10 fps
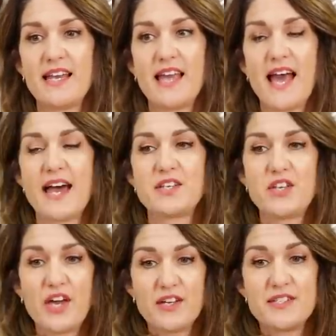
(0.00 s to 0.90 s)
It had
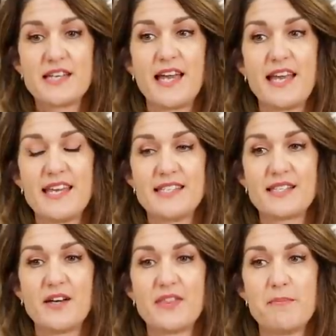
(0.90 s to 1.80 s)
godets
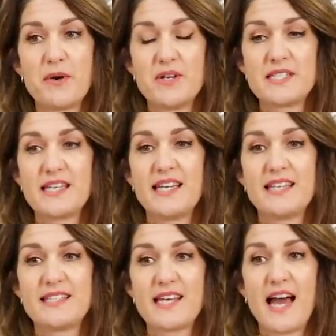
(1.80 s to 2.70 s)
on the
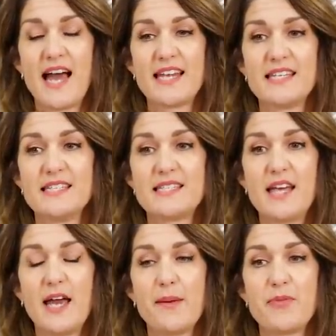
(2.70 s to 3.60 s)
bodice and
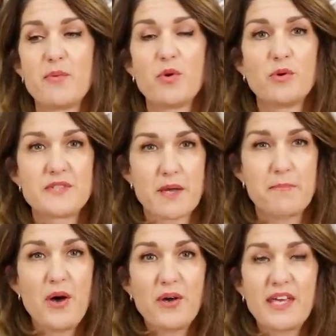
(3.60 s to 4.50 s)
there were also
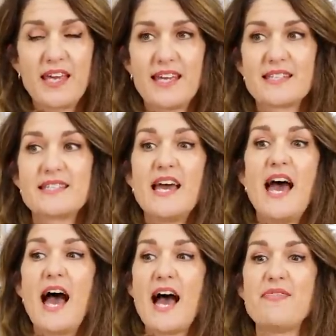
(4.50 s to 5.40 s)
pockets
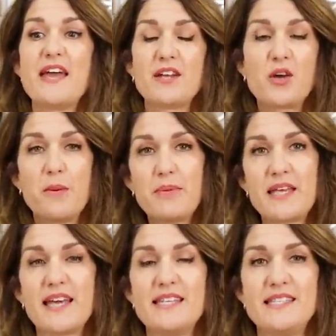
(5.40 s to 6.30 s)
and then a
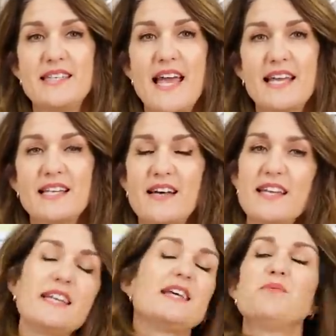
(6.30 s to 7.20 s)
complicated
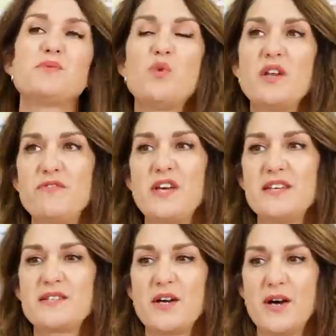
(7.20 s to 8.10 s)
neckline, and it was one of
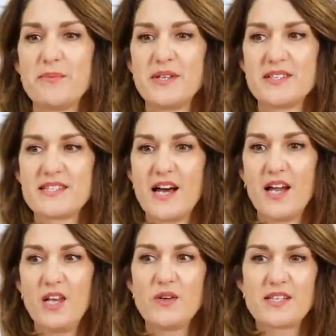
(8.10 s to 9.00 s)
those garments that I
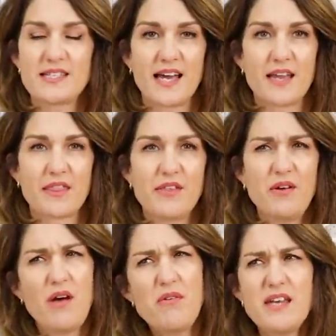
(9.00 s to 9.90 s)
looked at and
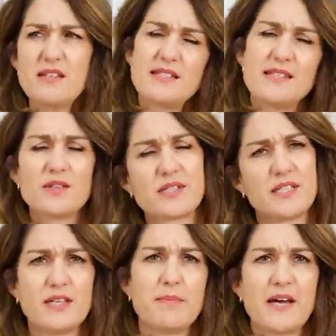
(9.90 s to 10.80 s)
thought, oh, that doesn't look
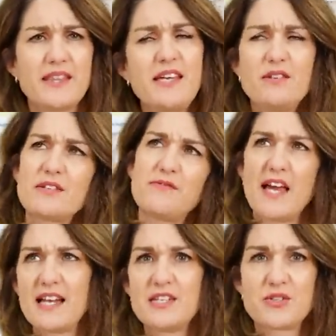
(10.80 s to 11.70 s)
too bad, that looks
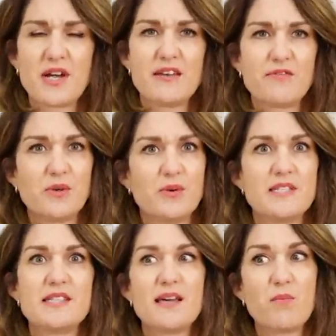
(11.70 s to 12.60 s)
fairly
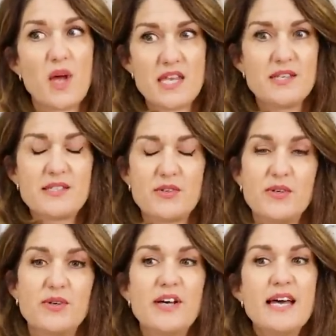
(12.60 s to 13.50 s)
straightforward. And then when you
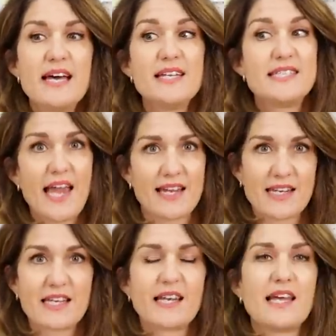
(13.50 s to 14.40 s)
saw
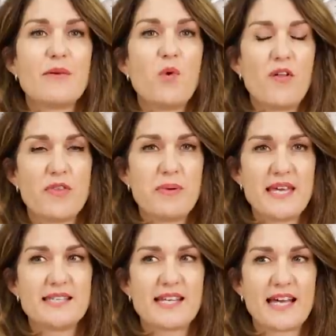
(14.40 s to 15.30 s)
technically what the
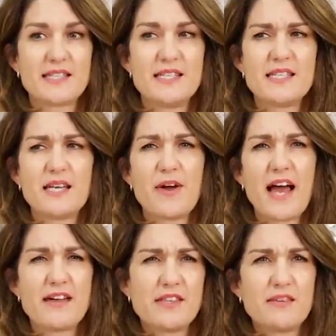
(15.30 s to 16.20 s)
bees had to do,
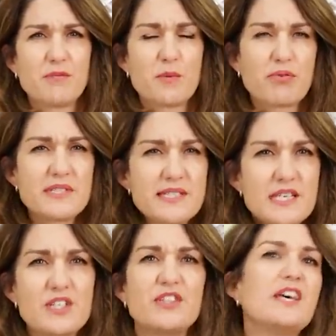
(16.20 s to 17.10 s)
how the
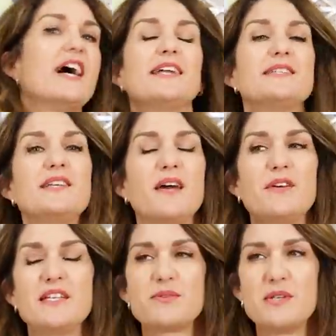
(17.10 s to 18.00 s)
precision that had to go
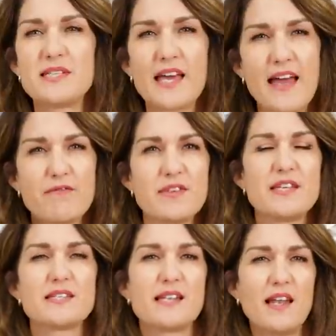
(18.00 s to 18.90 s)
into it to get
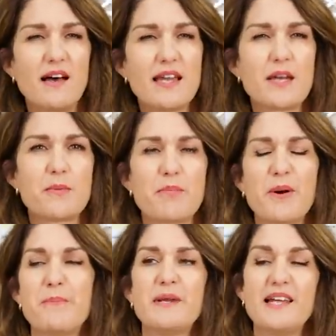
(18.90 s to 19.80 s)
everything to line up
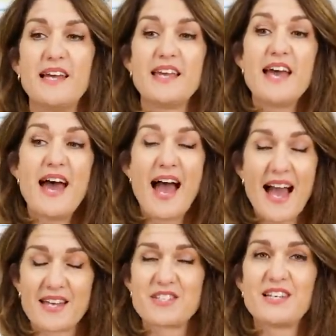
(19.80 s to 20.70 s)
properly,
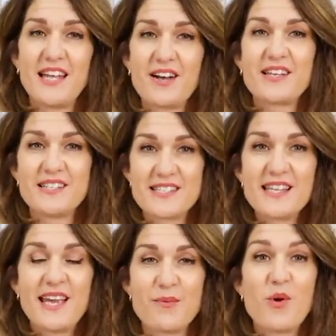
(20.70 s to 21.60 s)
actually I can
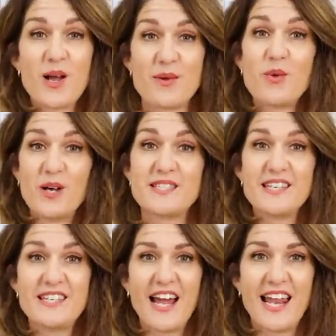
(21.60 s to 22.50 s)
see why it was a
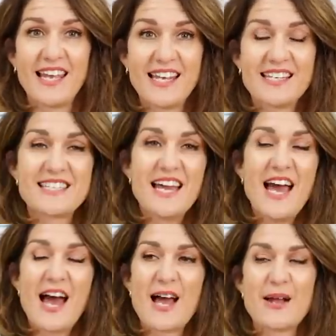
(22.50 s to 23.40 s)
challenge.
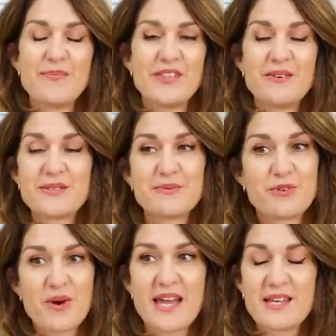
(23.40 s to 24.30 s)
And there were some
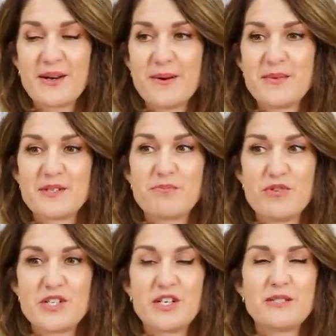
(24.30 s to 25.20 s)
great garments
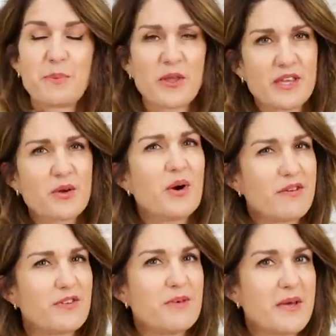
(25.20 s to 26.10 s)
produced, but I think quite a
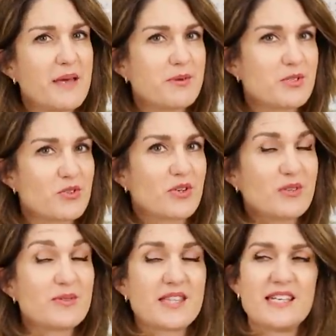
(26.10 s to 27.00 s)
few people
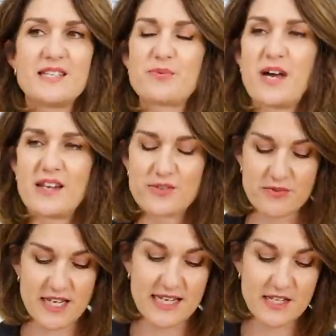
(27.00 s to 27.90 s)
struggled with it as well. It was
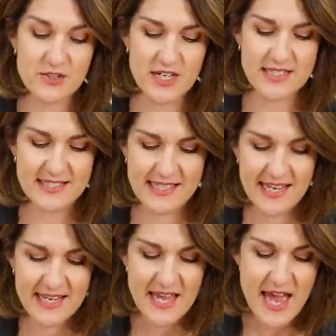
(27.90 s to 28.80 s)
really
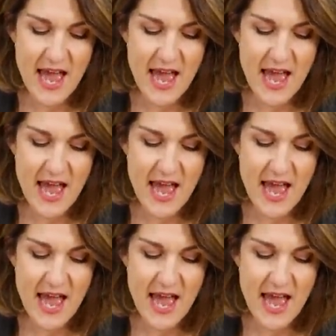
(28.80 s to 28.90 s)
interesting.